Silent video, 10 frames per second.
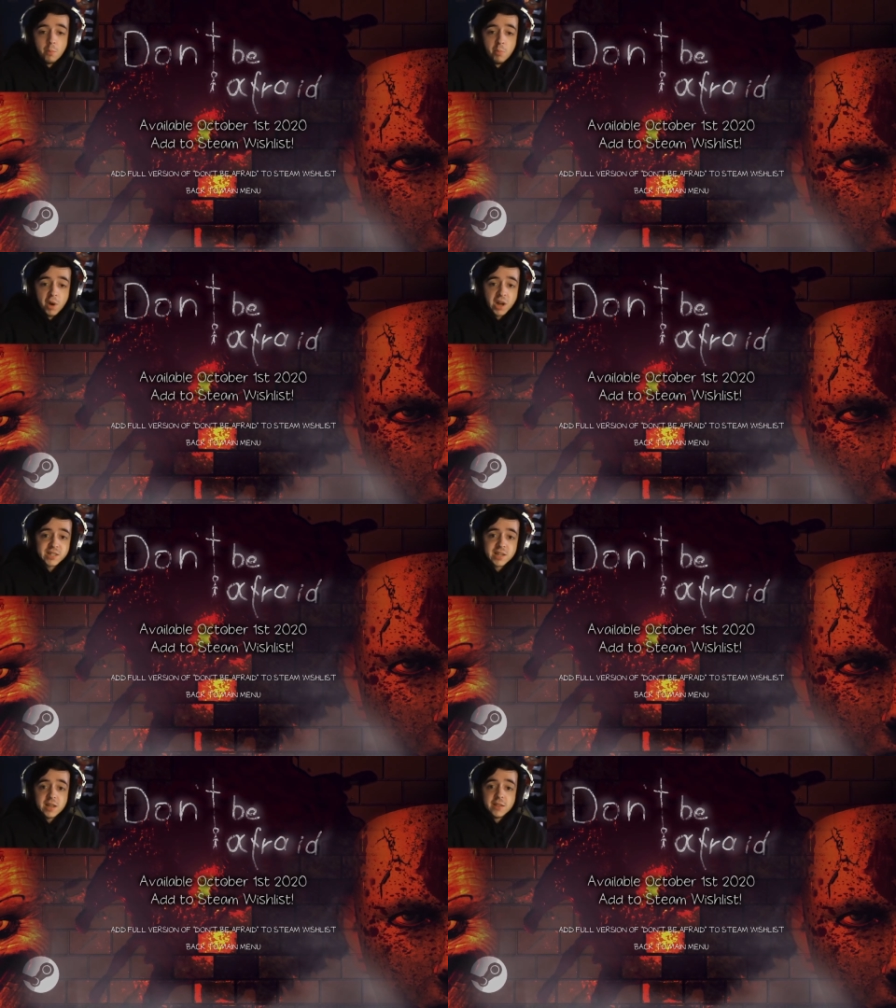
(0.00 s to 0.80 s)
But
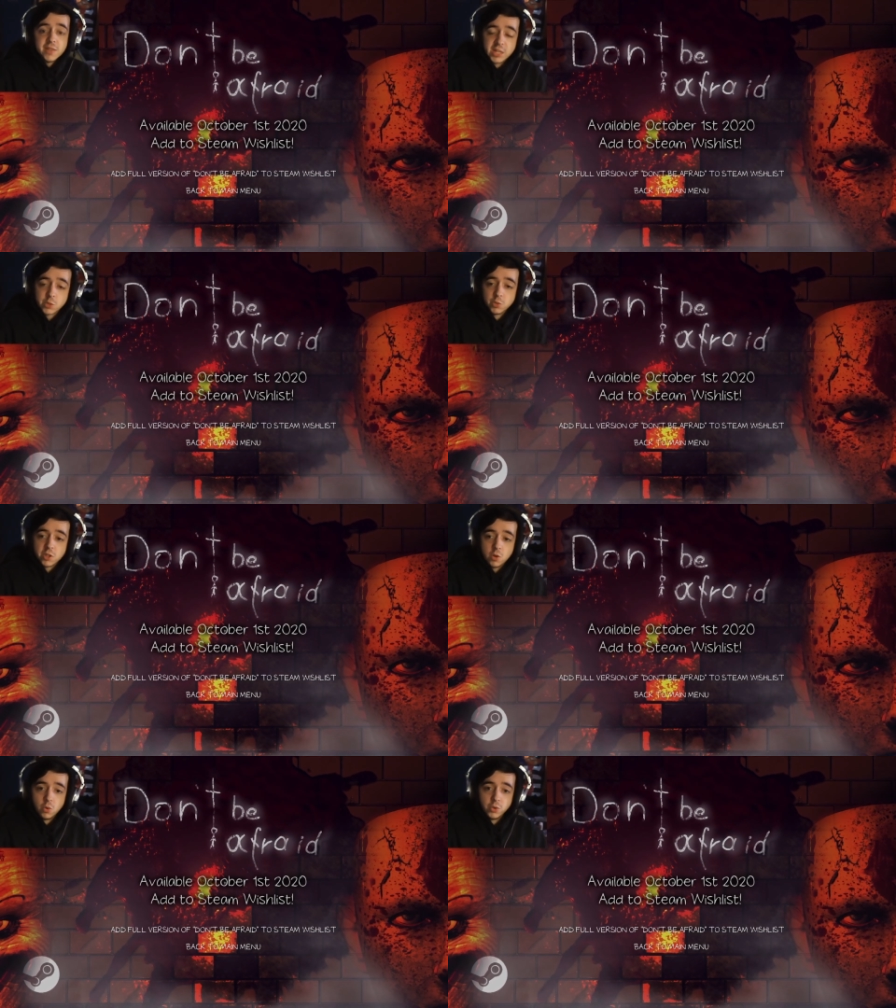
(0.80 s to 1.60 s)
this was a
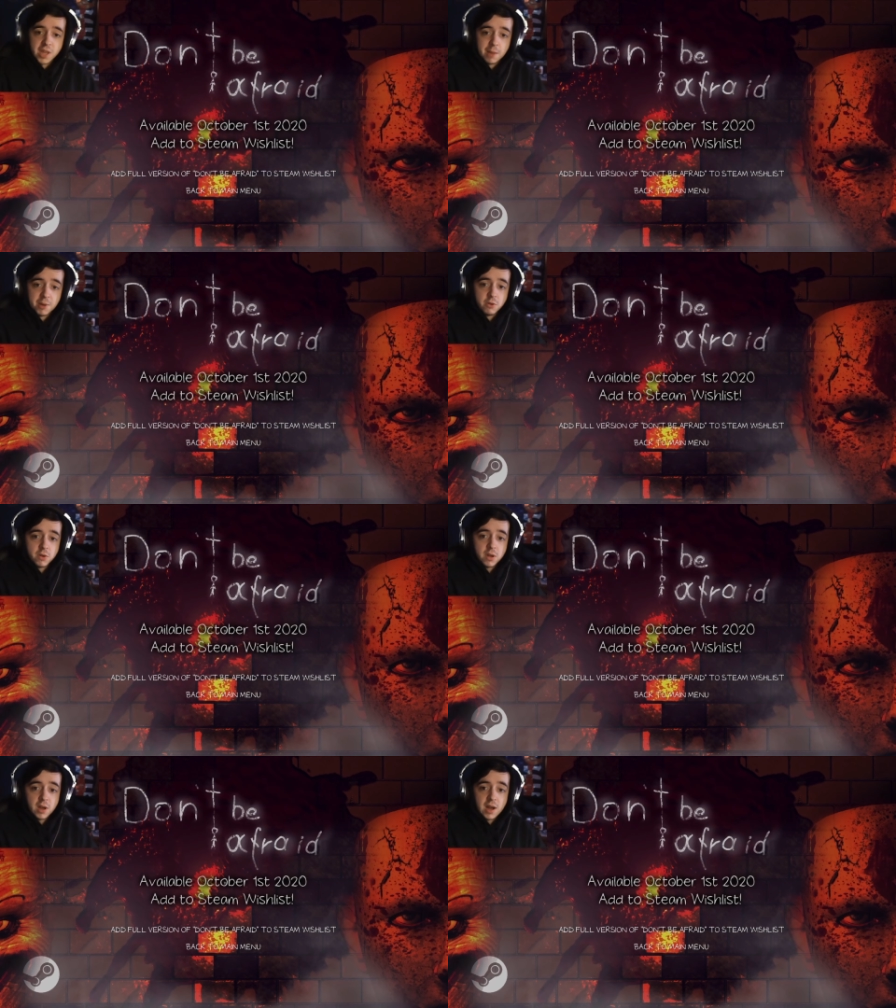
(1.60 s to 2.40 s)
cool demo.
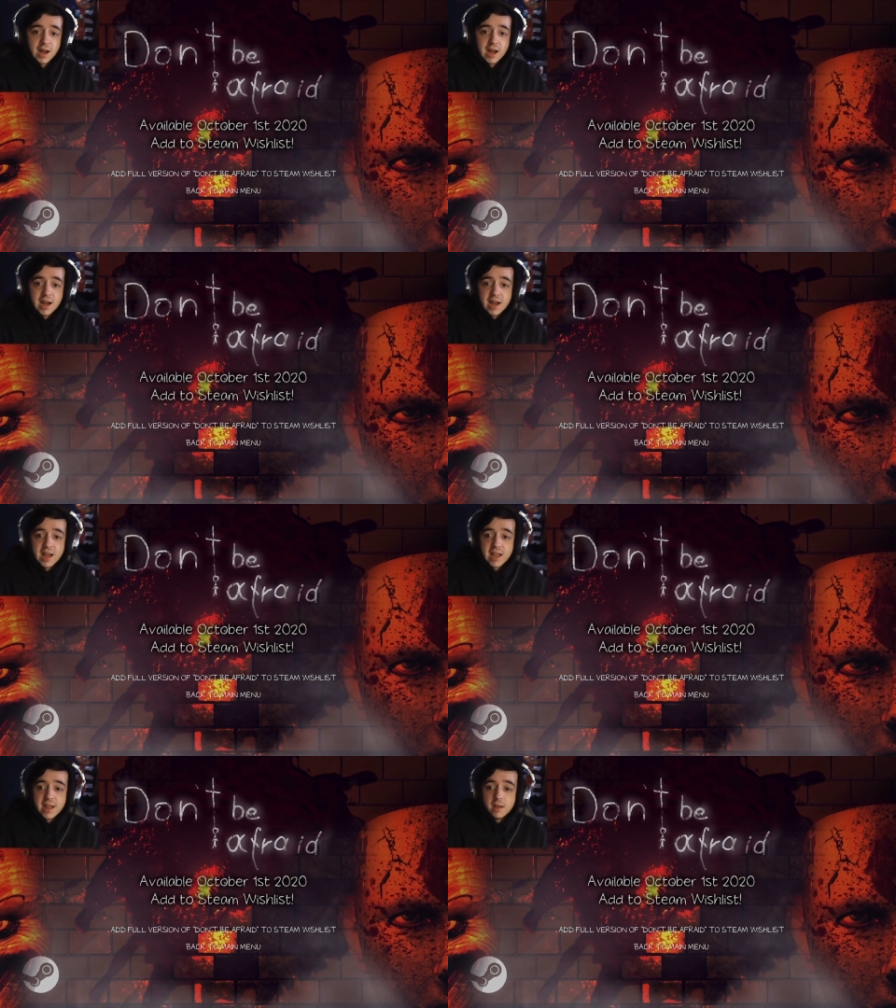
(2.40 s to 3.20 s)

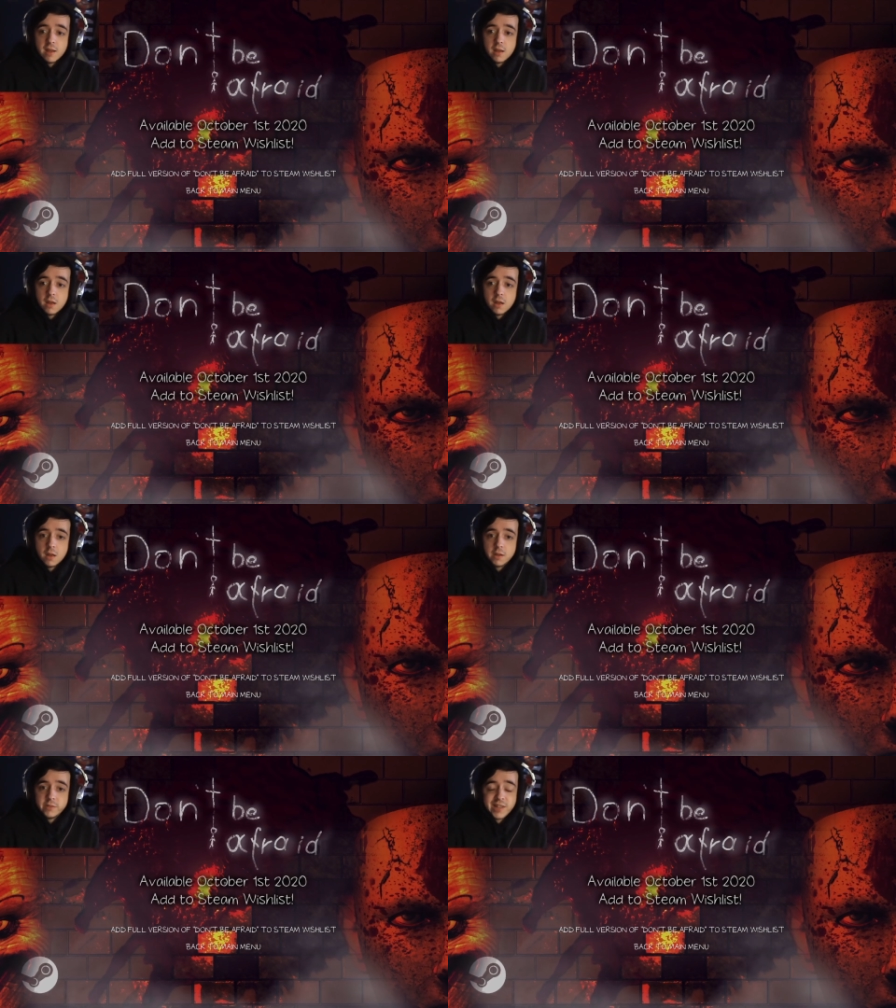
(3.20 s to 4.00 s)
I
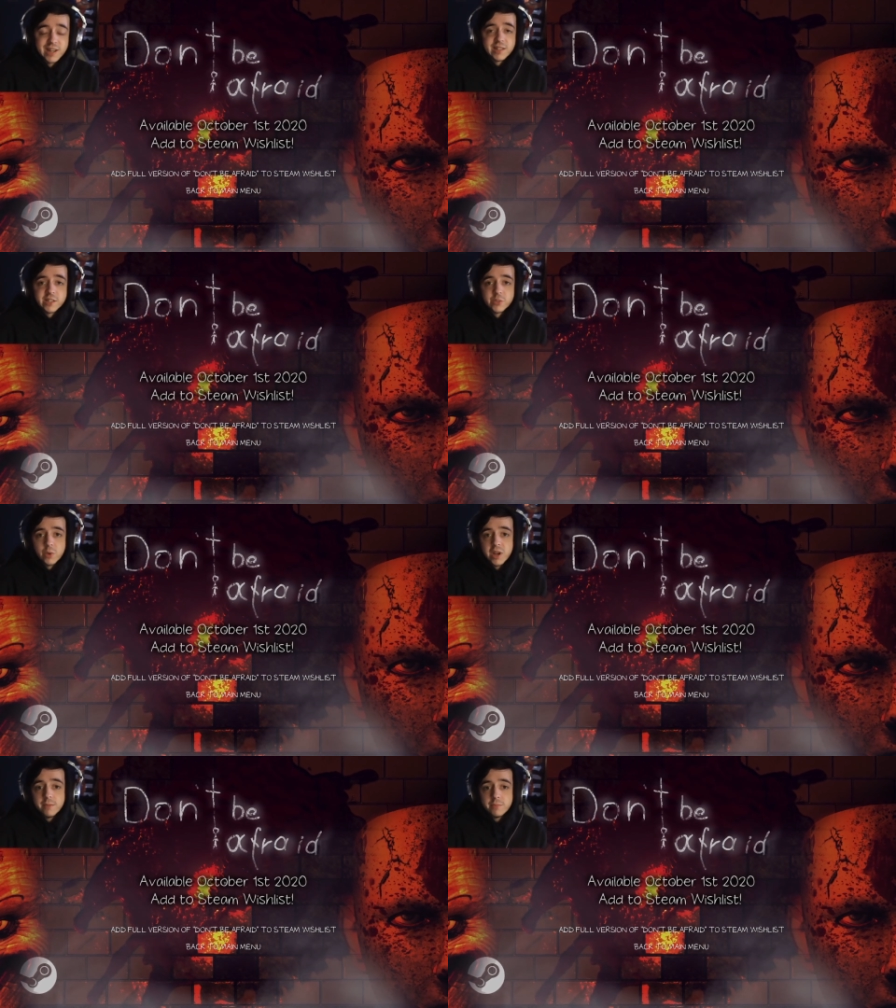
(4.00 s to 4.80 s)
did it this
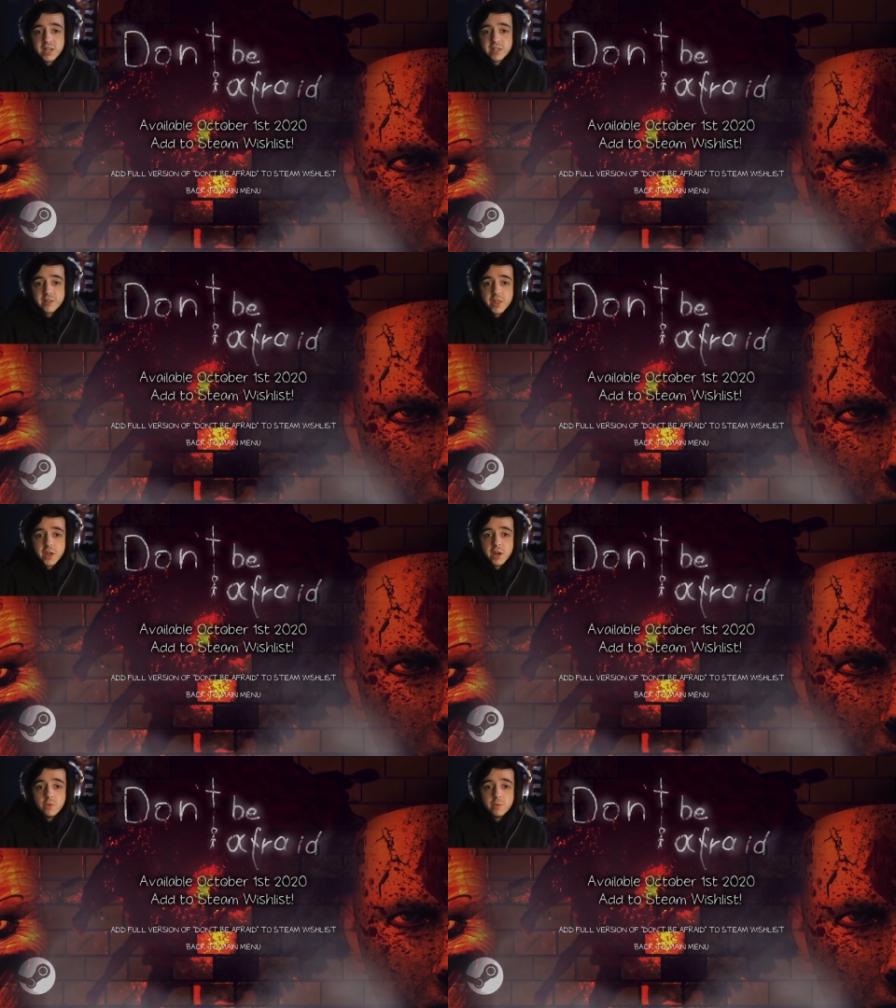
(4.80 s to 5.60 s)
way because I
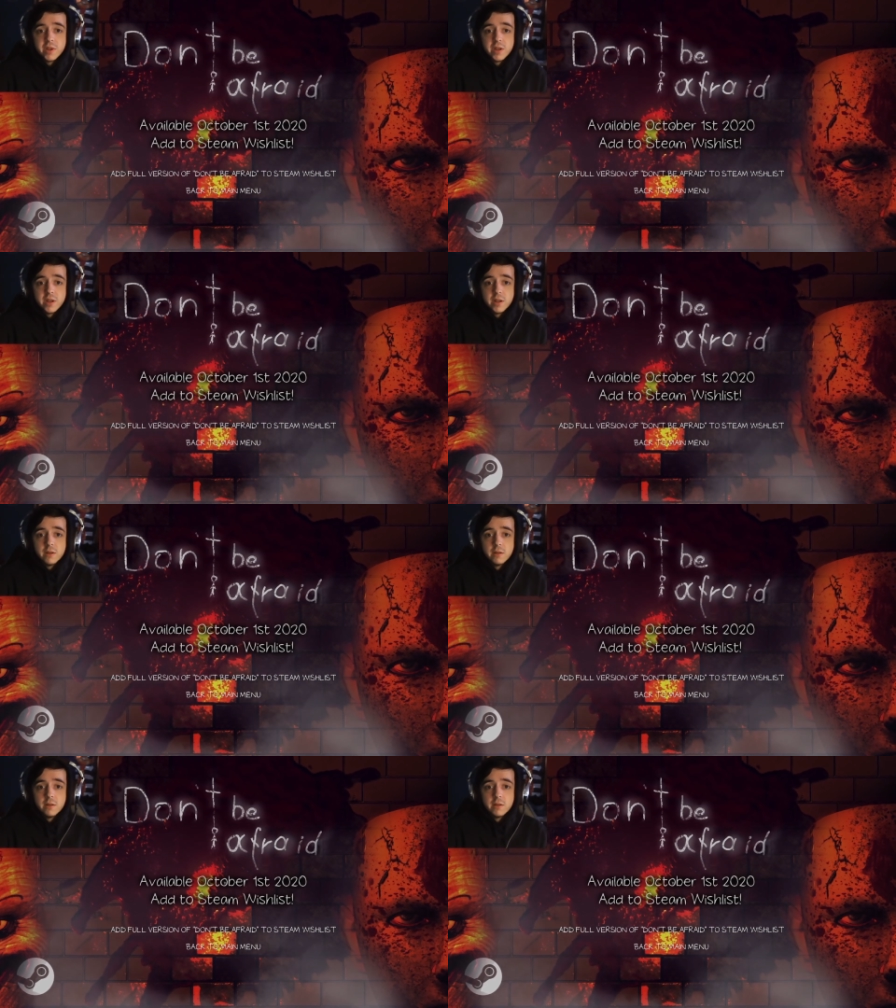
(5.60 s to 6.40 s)
thought it would be
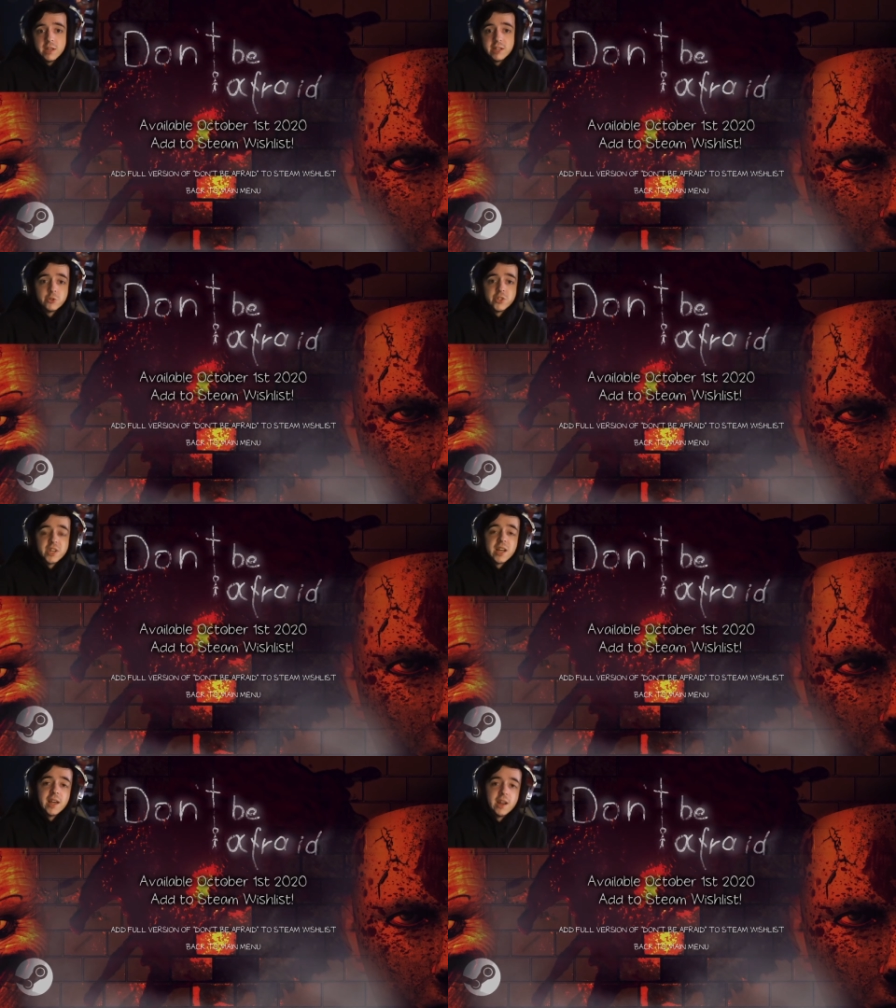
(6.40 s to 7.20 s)

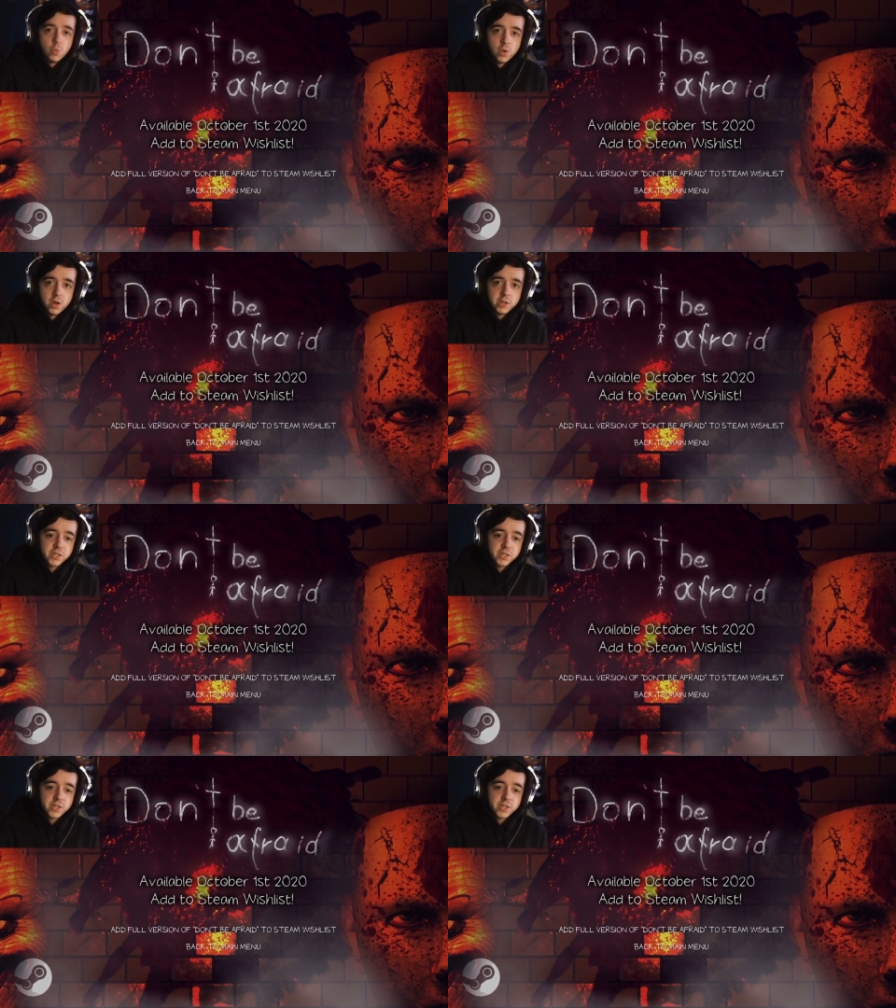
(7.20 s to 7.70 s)
interesting, and it was.